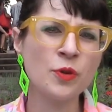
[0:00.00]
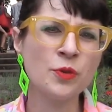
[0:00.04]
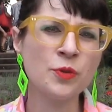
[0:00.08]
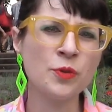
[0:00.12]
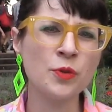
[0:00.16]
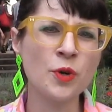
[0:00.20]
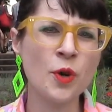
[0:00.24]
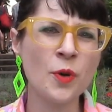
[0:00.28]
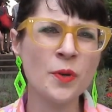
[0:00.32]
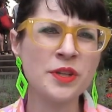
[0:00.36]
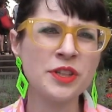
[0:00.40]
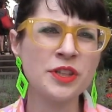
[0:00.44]

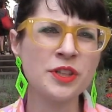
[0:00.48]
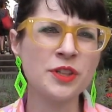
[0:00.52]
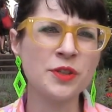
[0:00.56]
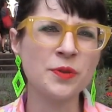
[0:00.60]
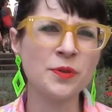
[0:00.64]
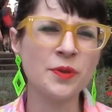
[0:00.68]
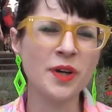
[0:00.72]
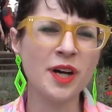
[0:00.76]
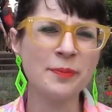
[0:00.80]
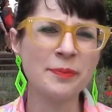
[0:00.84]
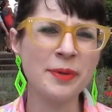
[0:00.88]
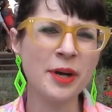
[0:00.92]
who go
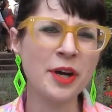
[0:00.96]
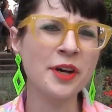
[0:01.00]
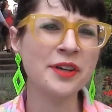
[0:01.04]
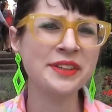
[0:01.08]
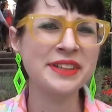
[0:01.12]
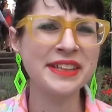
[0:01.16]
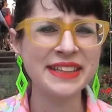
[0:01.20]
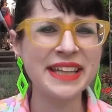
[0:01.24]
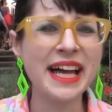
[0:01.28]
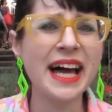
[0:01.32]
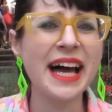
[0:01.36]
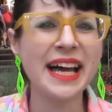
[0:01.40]
into apparel
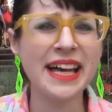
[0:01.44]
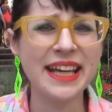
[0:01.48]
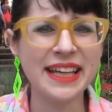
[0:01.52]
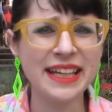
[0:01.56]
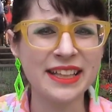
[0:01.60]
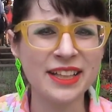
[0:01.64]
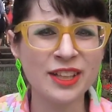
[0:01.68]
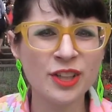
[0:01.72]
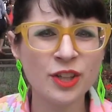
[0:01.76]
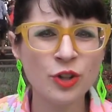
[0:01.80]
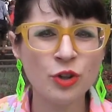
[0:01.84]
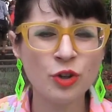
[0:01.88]

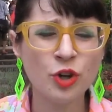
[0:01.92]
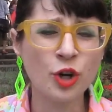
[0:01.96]
design